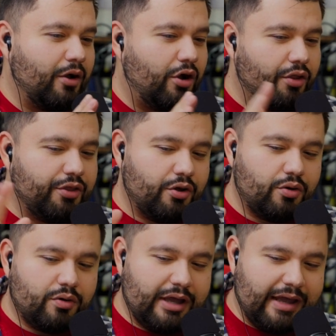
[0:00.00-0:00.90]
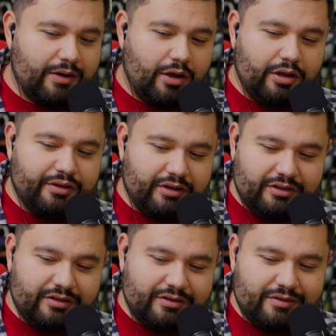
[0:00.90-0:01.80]
although on the
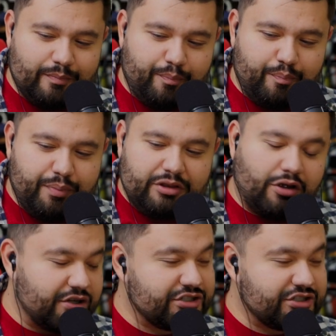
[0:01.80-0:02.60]
large